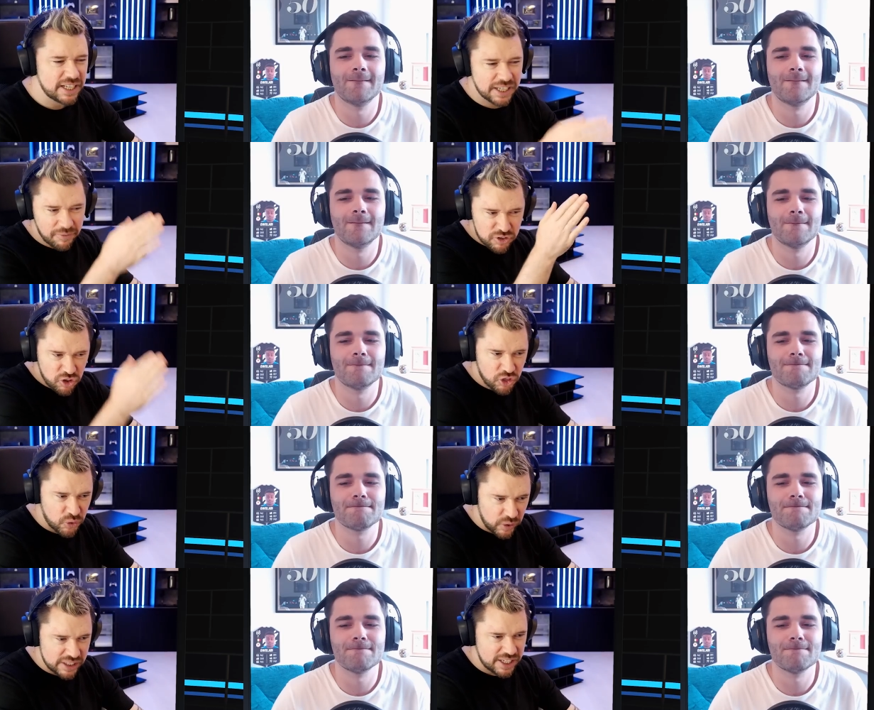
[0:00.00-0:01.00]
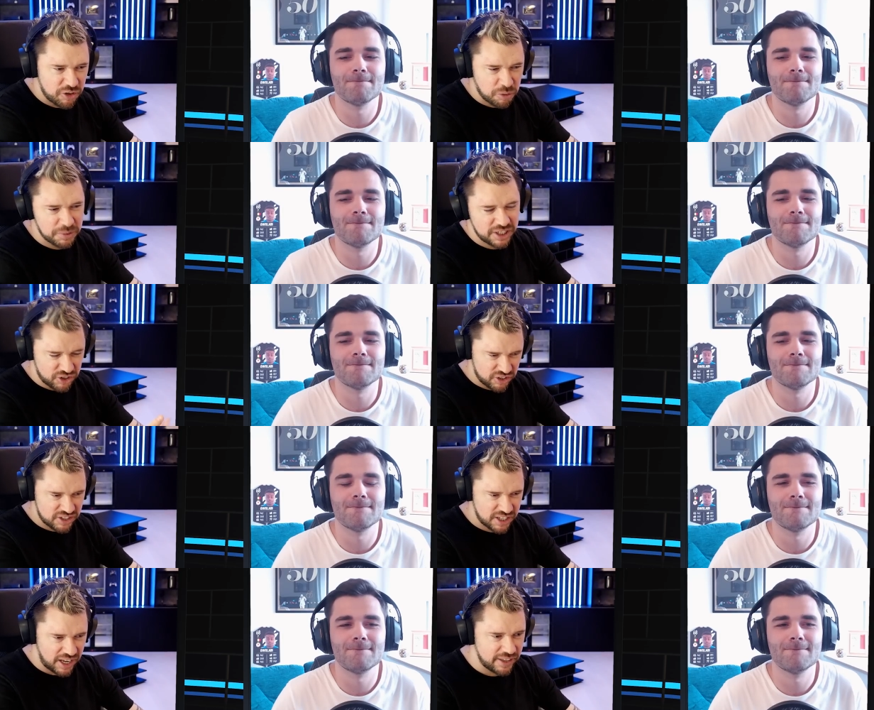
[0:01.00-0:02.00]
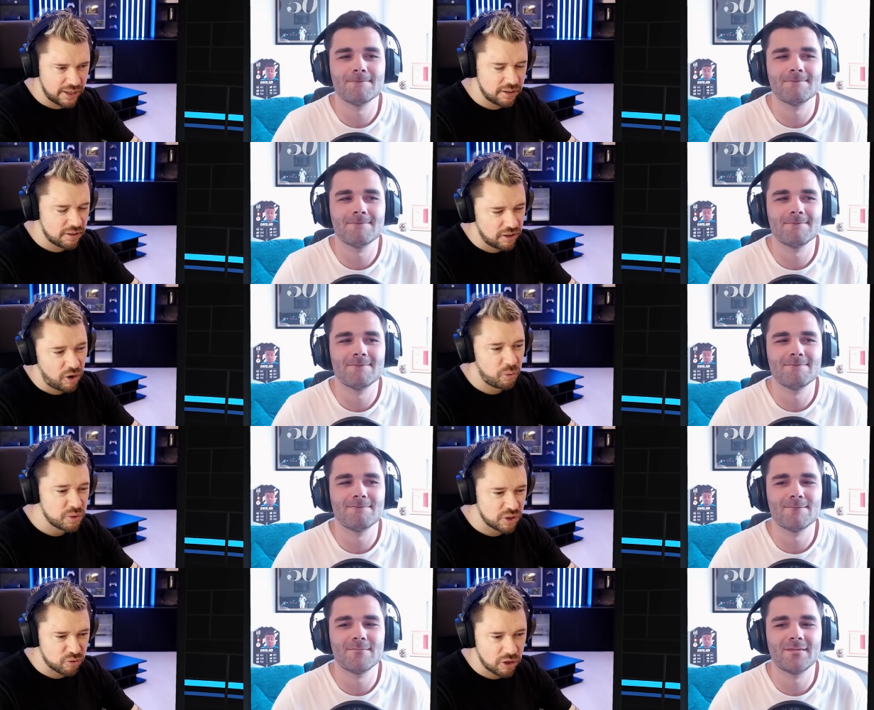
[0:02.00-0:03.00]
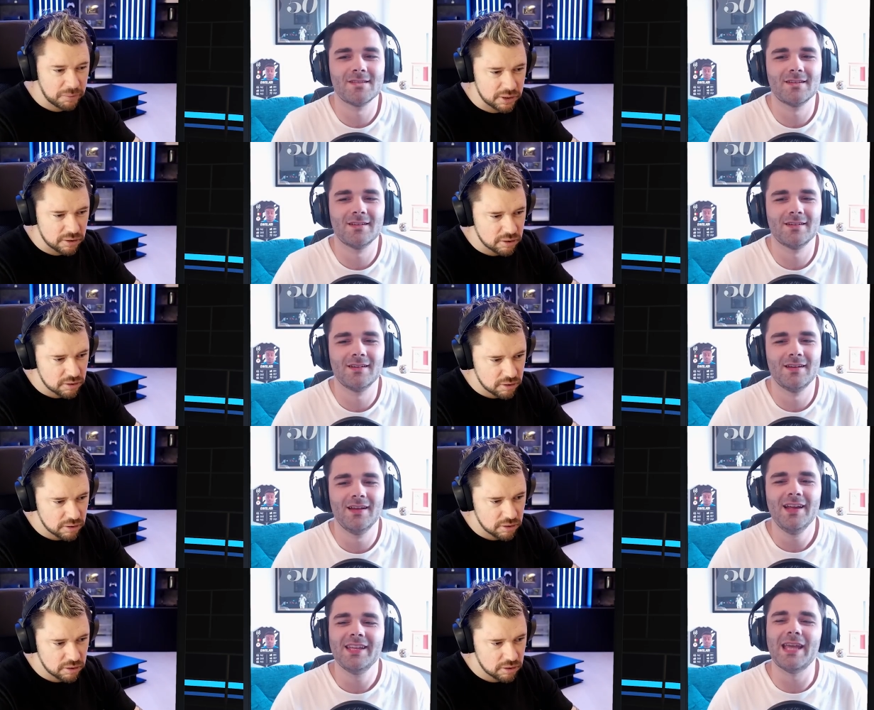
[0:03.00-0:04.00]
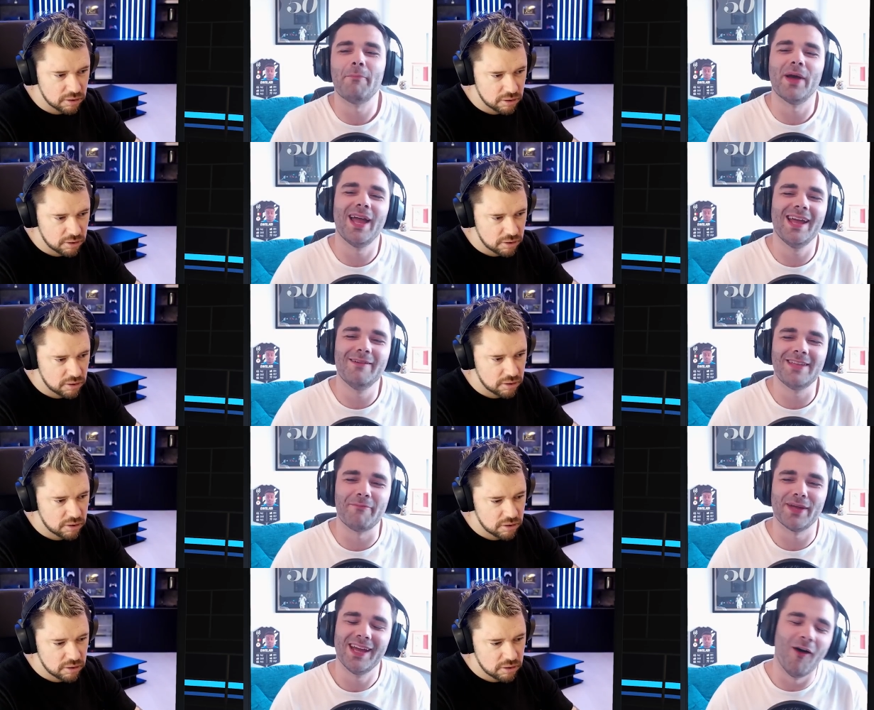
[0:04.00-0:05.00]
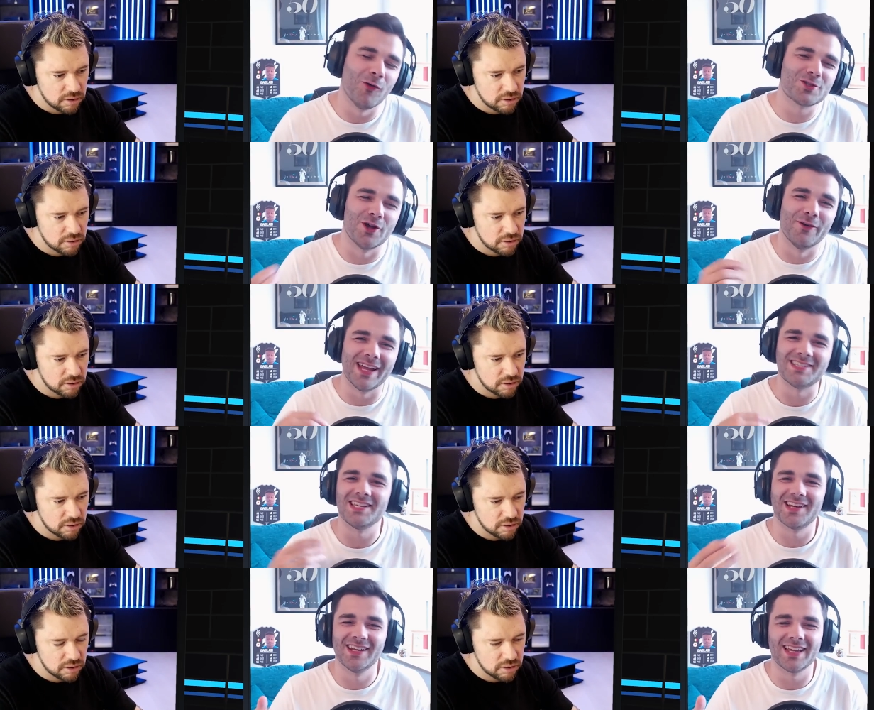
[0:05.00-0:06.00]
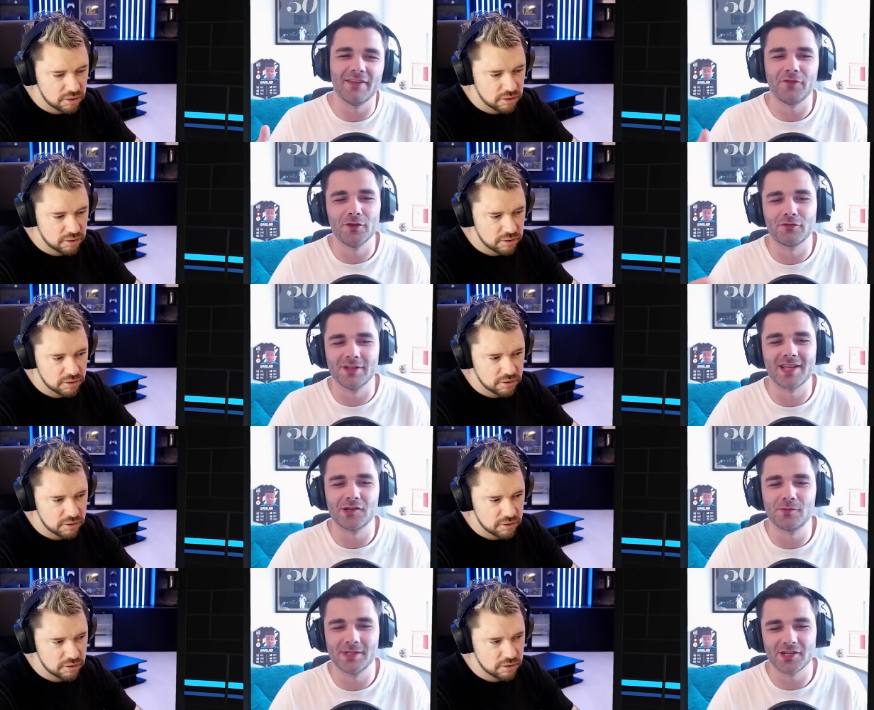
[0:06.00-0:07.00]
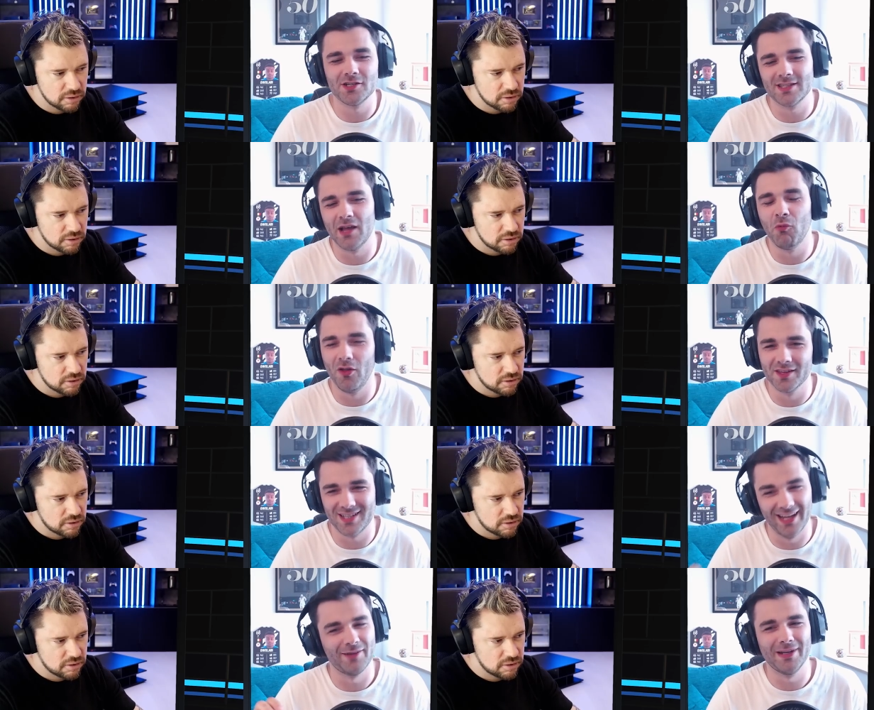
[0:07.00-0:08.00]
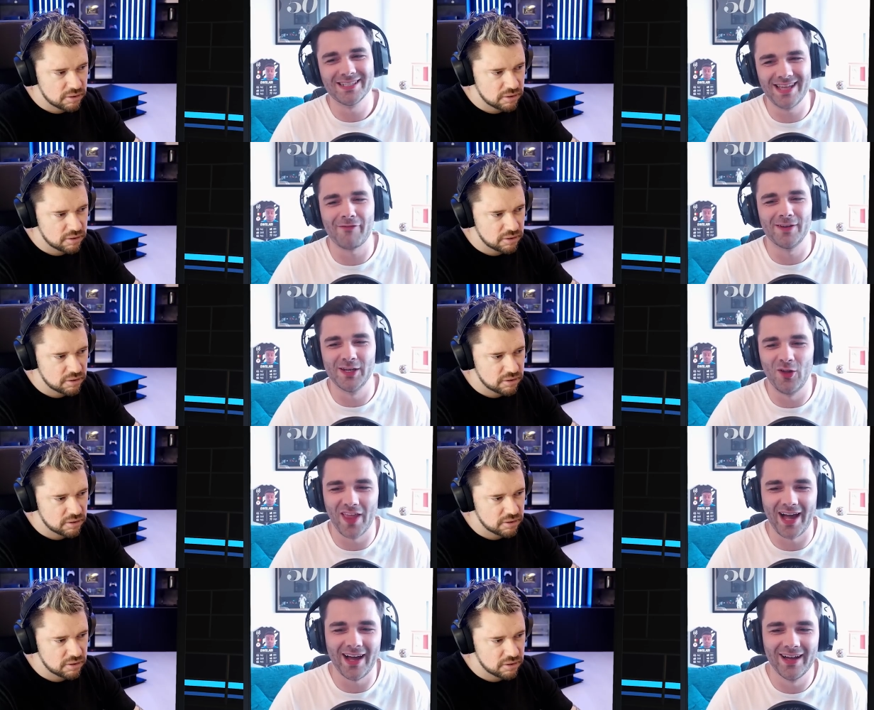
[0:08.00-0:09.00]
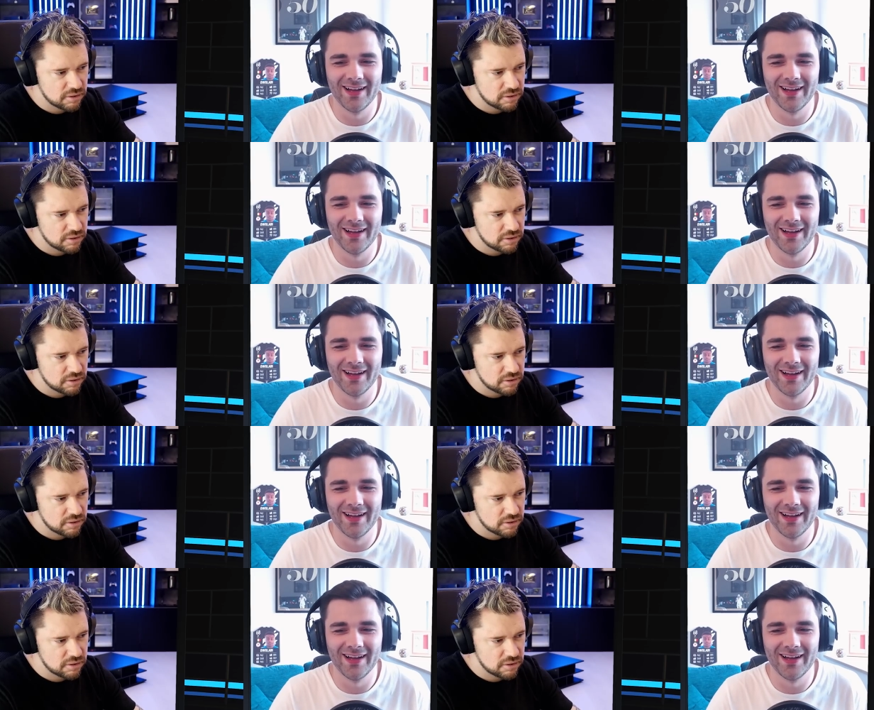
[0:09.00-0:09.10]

Speaker 1: to give us three central positions and then also right mid?
Speaker 2: Yeah, but also is he going to give you three central positions and then one that's like, well, it's definitely not that.